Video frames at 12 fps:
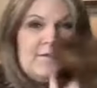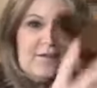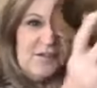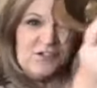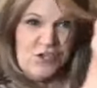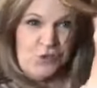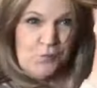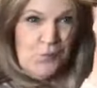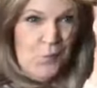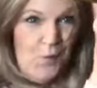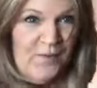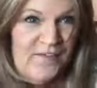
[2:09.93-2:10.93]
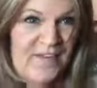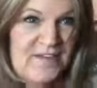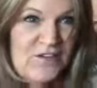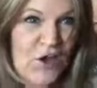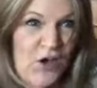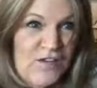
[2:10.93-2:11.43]
a dough bowl, these
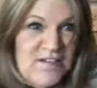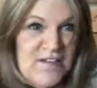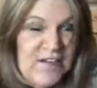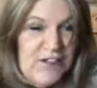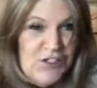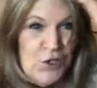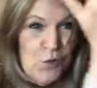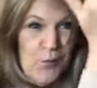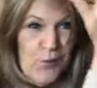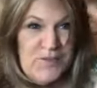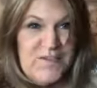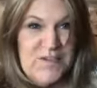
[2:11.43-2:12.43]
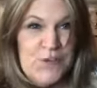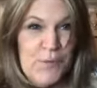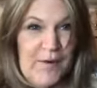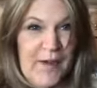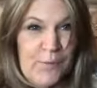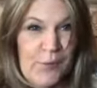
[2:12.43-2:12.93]
long skinny dough bowls. These are
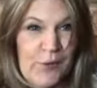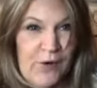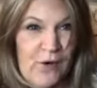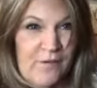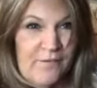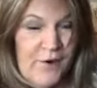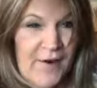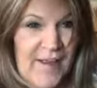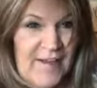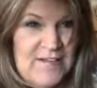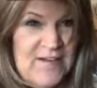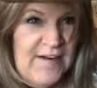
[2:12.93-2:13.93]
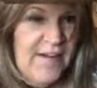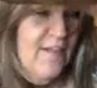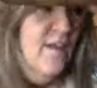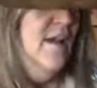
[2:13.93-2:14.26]
what I put all of our eggs in. I think